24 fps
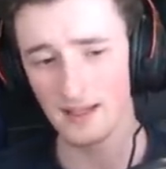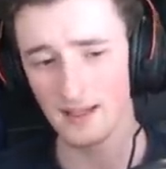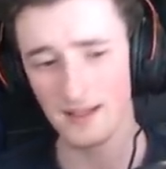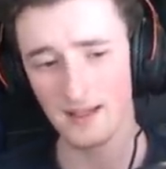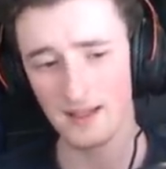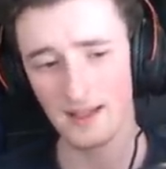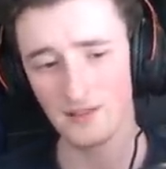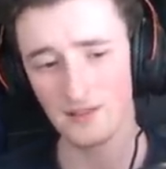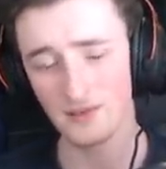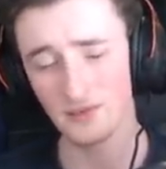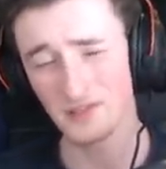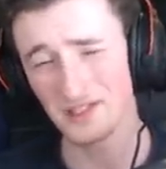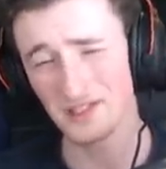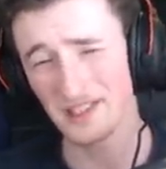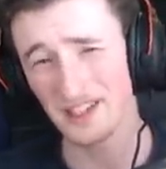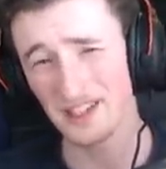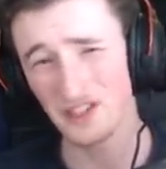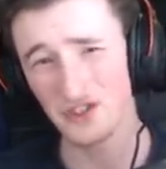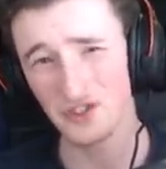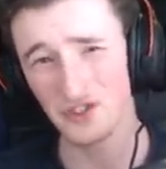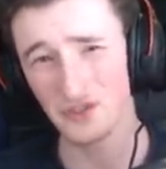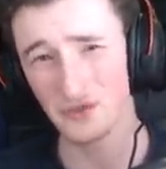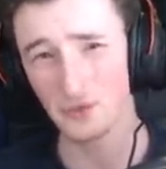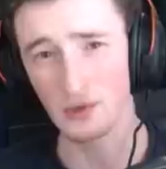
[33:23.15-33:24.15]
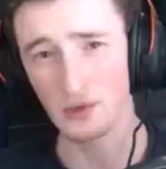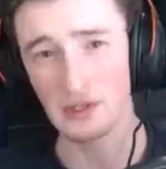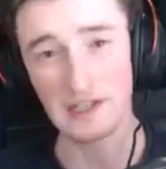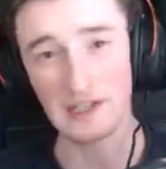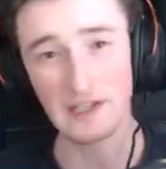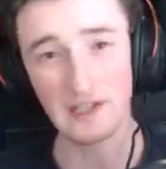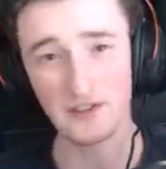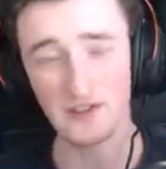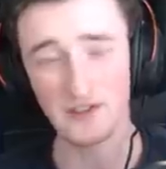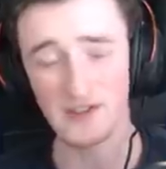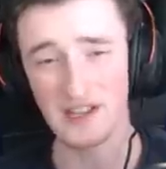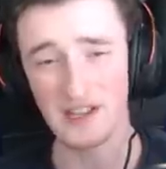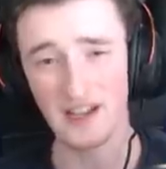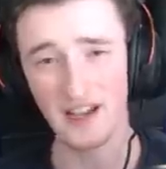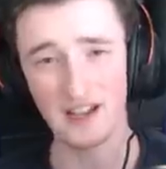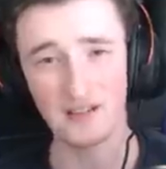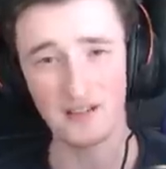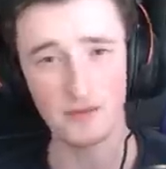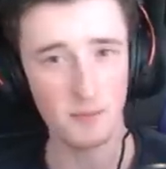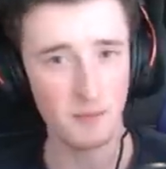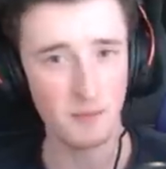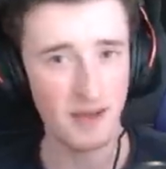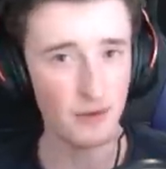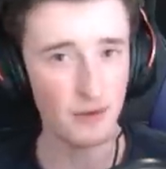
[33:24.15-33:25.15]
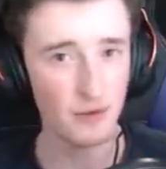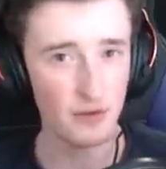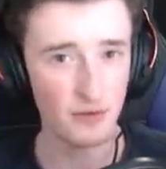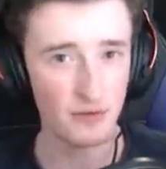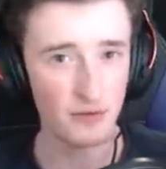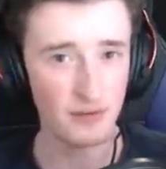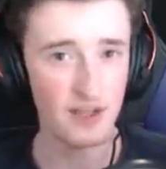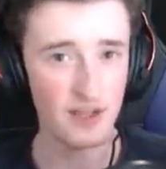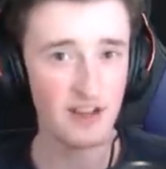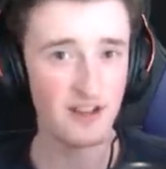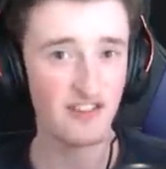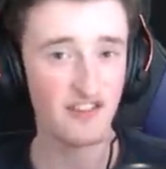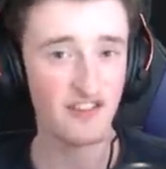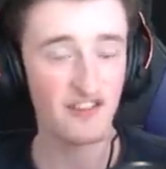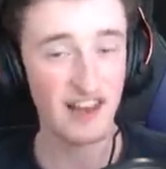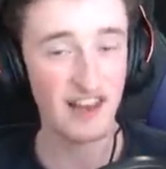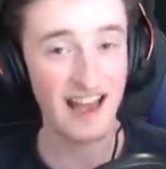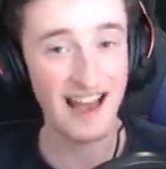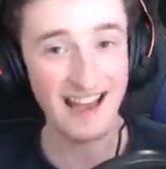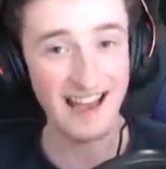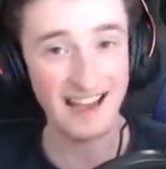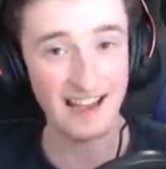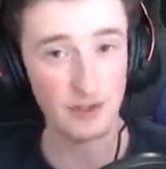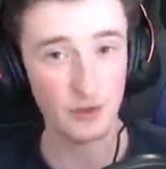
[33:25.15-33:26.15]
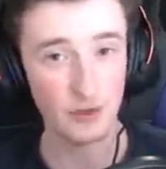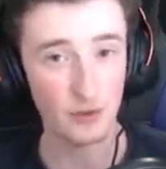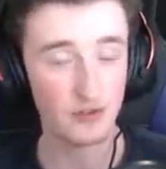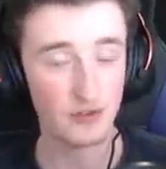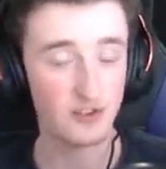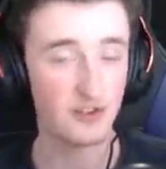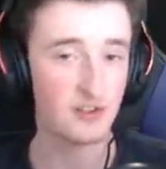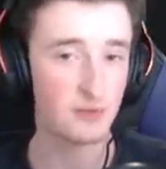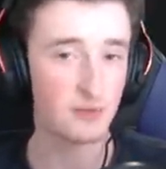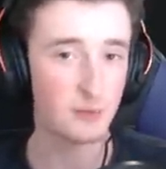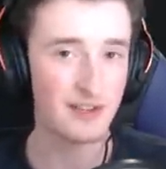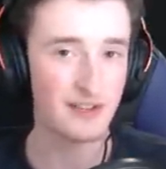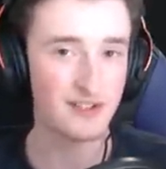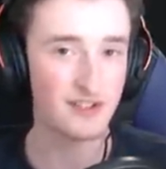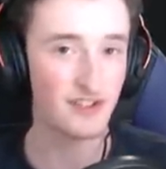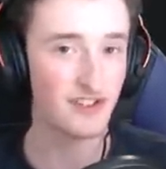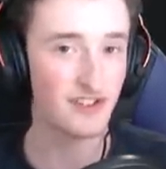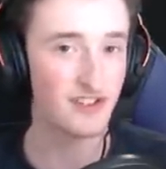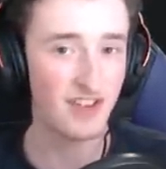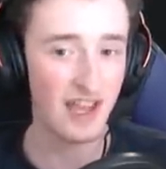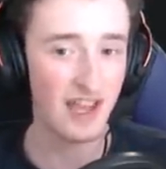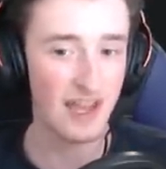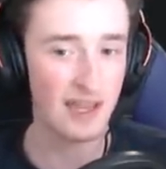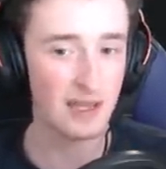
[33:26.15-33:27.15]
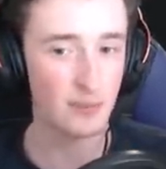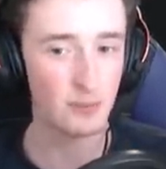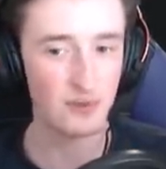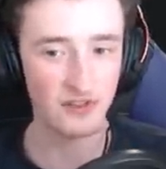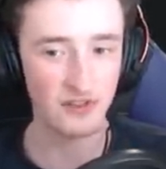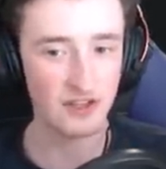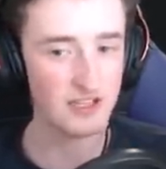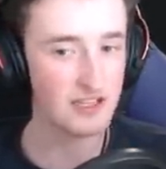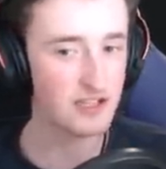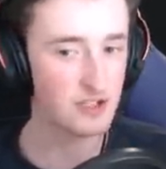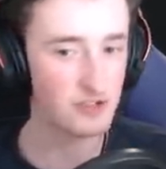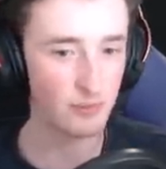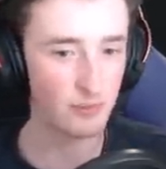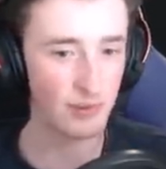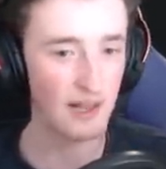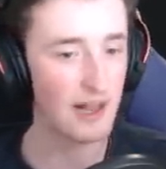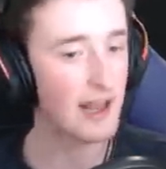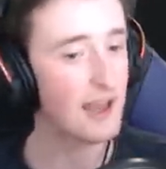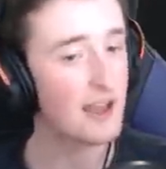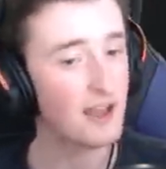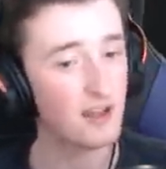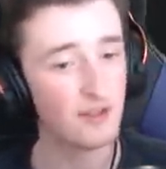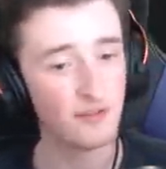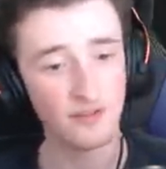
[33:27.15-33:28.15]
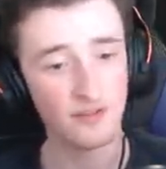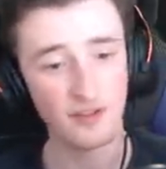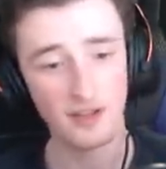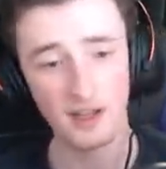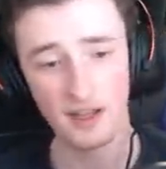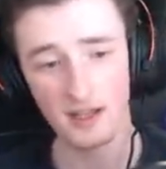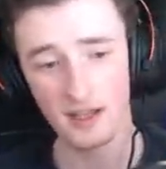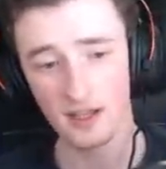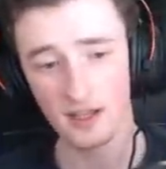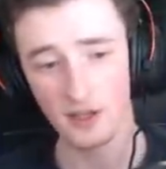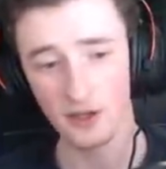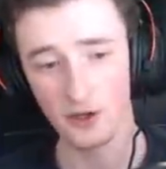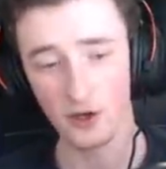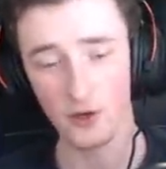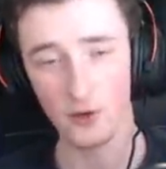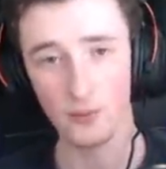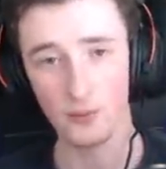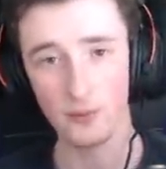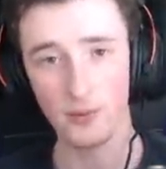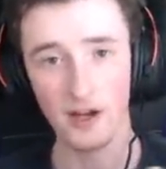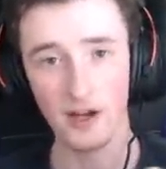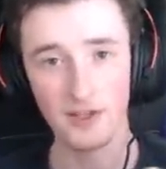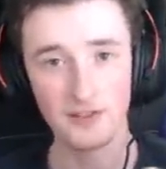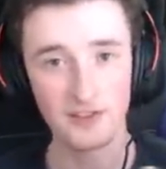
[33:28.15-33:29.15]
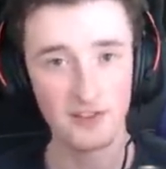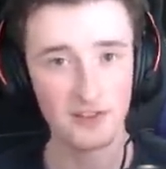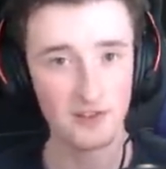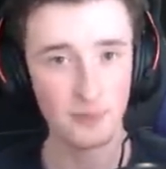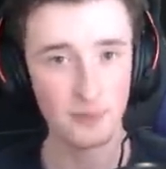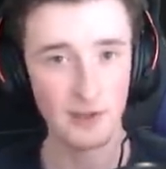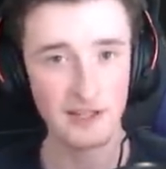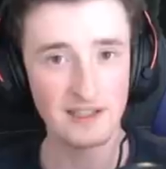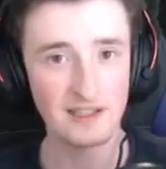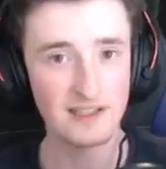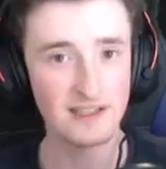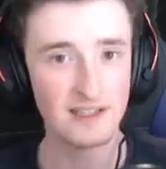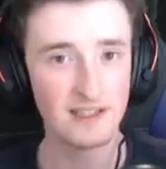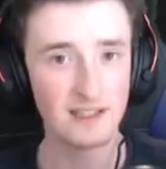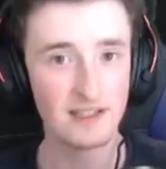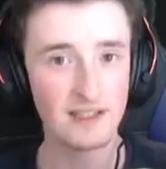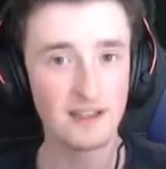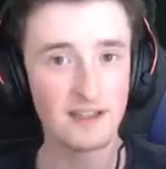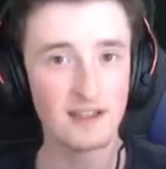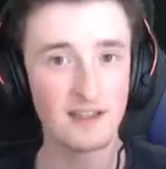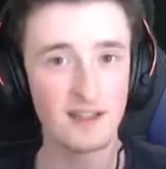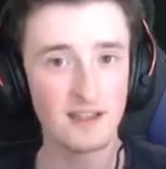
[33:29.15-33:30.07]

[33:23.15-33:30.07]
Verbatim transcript: they really should release the kind of amount of flagged or suspicious games that each player have you know, participated in,